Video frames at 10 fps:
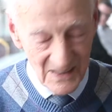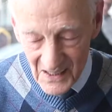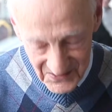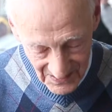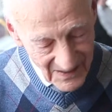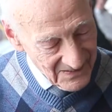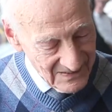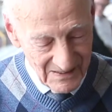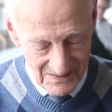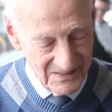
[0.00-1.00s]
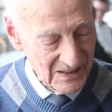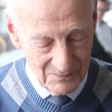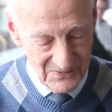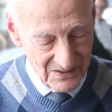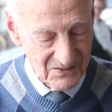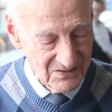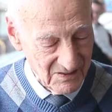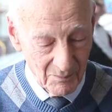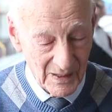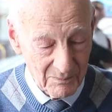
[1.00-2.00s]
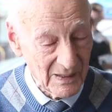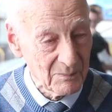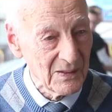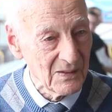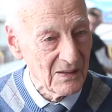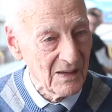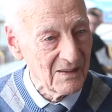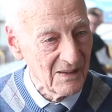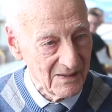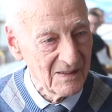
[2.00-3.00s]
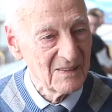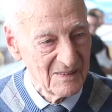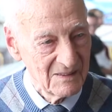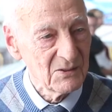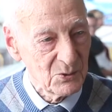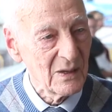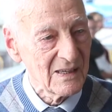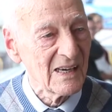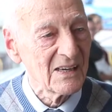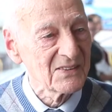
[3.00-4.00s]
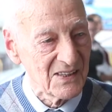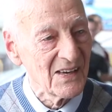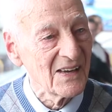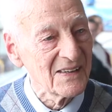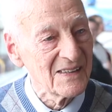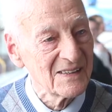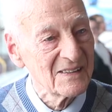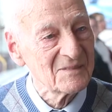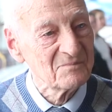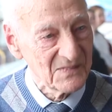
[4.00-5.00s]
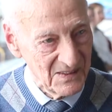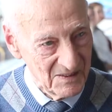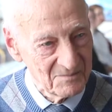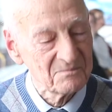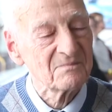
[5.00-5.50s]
Yes, aye, the name rings a big bell, aye. He's quite a character, Harry. Yeah.